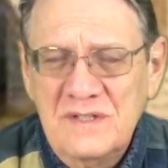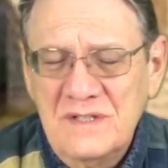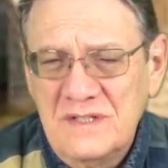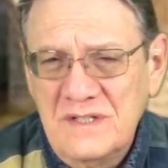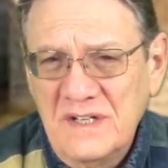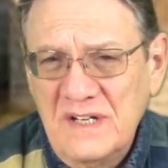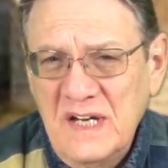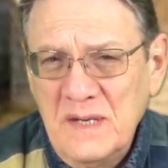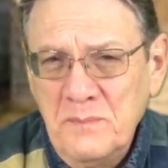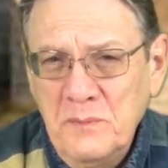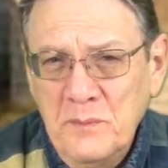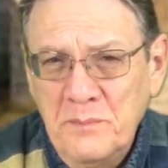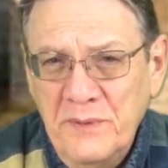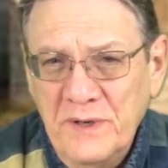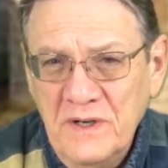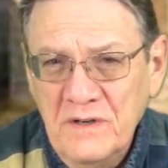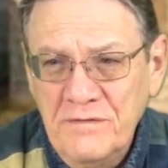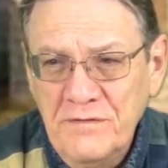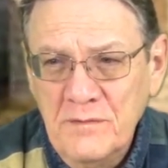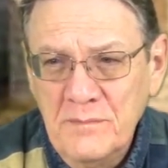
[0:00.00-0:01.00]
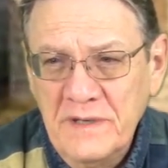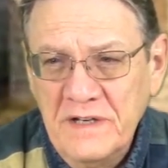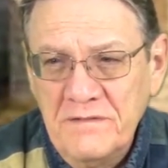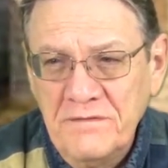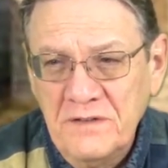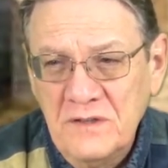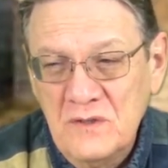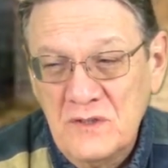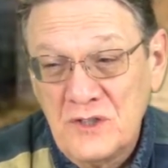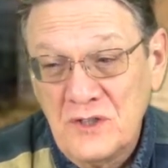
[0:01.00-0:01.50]
did I prepare for my
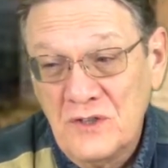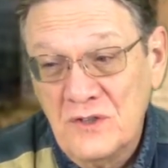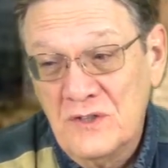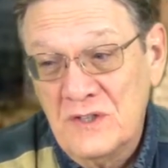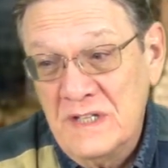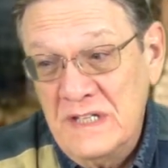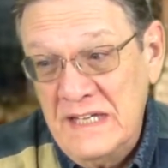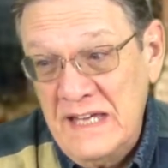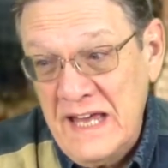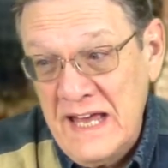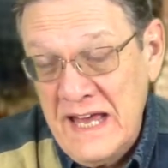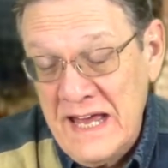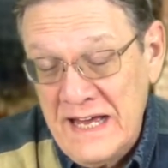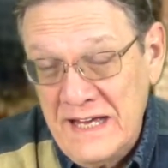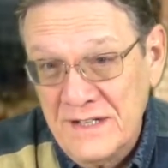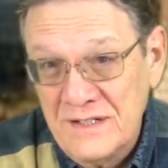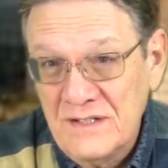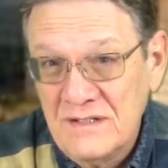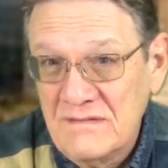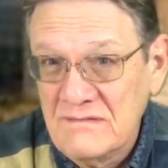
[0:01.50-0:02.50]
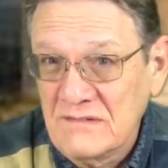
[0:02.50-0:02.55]
future? Yeah.